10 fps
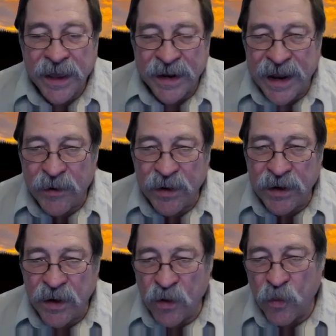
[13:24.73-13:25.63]
And now you
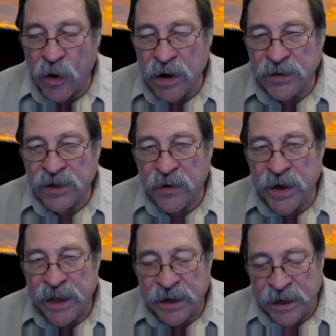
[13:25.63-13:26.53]
know where it's
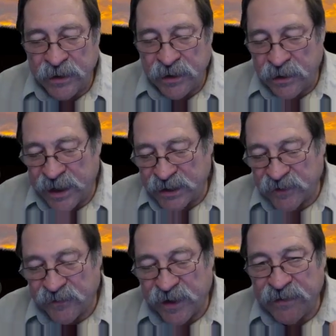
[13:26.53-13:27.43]
going, and you got
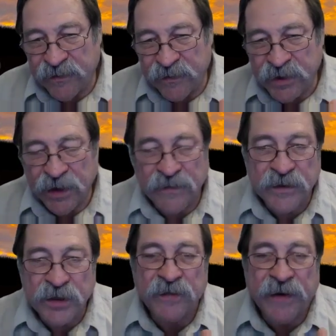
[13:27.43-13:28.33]
your 5 different targets. If you're
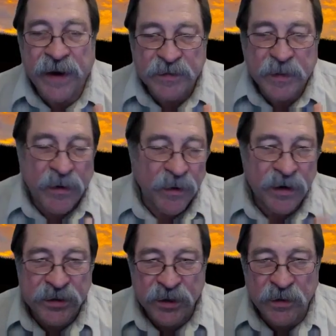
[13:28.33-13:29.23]
shooting a 5 spot, we're
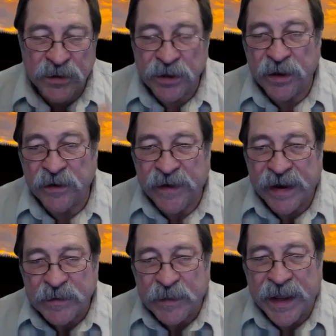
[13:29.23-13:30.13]
going to assume you're shooting a
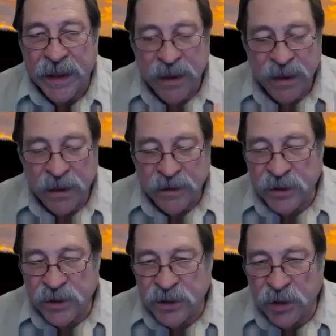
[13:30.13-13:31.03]
5 spot.
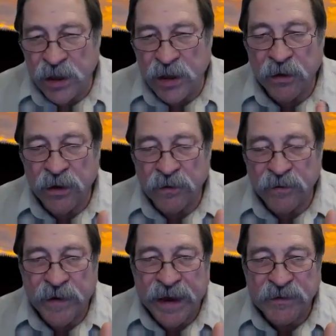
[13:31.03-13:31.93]
So you're shooting your
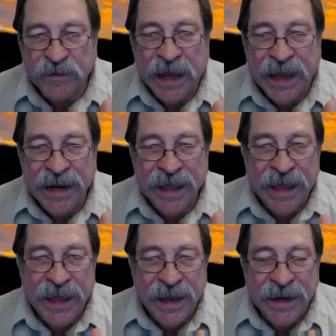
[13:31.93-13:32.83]
5 spot,
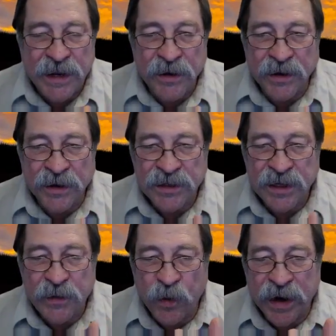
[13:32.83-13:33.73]
and then you're going to
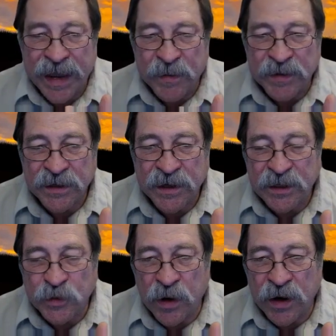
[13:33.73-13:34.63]
see what happens on
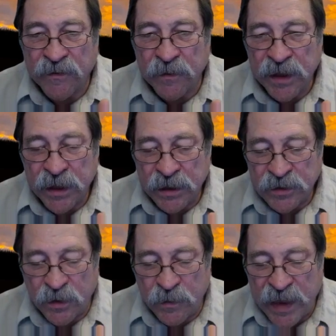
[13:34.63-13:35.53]
each one of them.
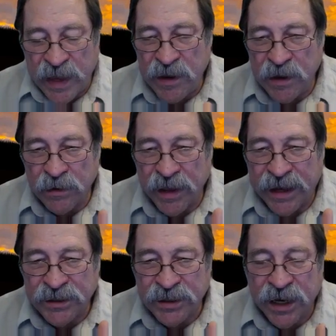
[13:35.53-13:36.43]
So maybe your
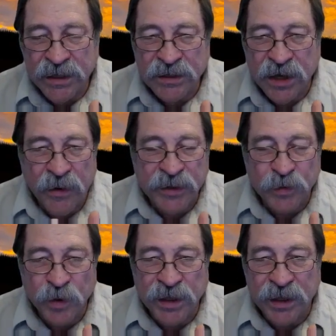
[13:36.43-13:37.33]
last shot is always
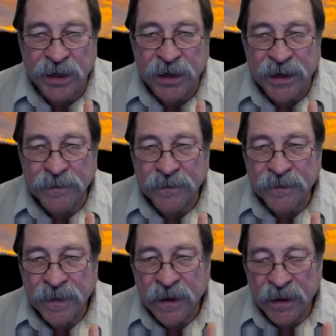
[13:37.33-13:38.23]
really good.
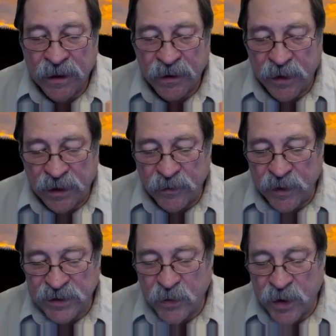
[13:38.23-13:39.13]
Well,
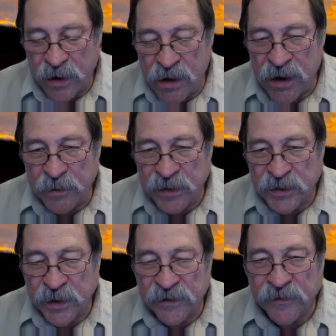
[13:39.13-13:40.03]
what's going on
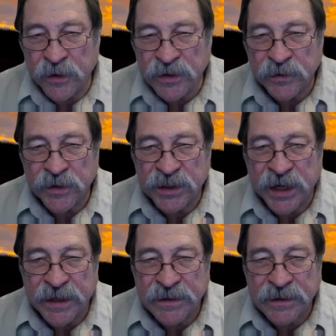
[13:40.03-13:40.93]
between the first 3
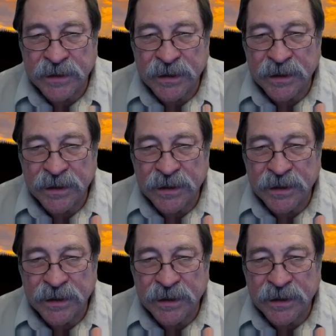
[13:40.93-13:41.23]
shots?